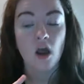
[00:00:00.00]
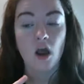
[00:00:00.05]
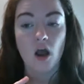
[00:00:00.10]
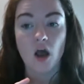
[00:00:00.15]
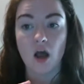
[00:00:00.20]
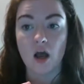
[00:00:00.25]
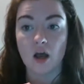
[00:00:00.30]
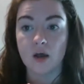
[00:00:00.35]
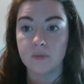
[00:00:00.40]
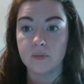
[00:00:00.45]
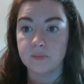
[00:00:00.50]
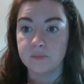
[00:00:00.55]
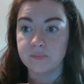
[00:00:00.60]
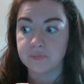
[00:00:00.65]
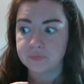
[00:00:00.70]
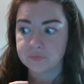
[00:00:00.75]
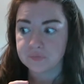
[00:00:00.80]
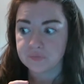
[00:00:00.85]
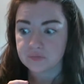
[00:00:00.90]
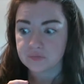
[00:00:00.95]
Um,
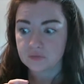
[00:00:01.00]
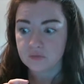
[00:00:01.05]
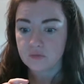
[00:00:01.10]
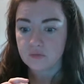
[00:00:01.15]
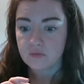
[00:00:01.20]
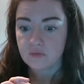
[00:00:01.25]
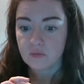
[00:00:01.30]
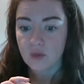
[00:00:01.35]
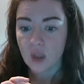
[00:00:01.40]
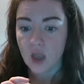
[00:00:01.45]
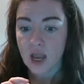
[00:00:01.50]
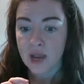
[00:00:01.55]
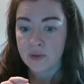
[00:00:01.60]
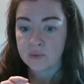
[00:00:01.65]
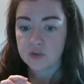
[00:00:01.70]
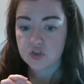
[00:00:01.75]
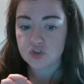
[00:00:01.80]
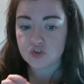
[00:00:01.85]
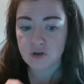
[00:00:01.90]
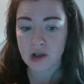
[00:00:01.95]
I
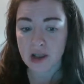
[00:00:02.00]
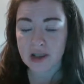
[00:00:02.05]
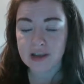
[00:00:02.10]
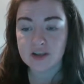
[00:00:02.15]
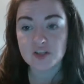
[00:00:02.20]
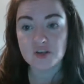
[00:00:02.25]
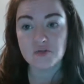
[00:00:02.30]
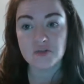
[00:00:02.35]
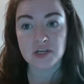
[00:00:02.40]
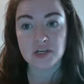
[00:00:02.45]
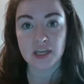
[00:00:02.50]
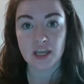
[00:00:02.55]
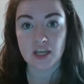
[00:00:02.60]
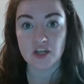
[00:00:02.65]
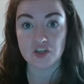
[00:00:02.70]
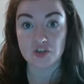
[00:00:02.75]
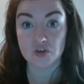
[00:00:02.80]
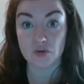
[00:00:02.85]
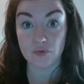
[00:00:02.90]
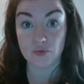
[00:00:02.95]
will try and do the
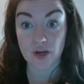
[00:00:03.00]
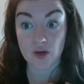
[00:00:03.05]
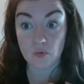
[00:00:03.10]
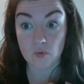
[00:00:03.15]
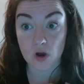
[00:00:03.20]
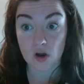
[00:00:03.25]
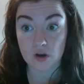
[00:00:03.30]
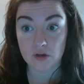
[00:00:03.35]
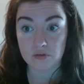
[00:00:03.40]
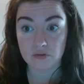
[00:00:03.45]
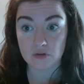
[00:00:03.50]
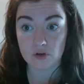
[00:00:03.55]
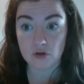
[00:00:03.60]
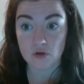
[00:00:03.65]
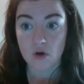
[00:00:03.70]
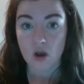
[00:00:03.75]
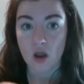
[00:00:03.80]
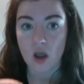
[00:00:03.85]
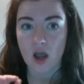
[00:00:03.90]
occasional raid walkthrough.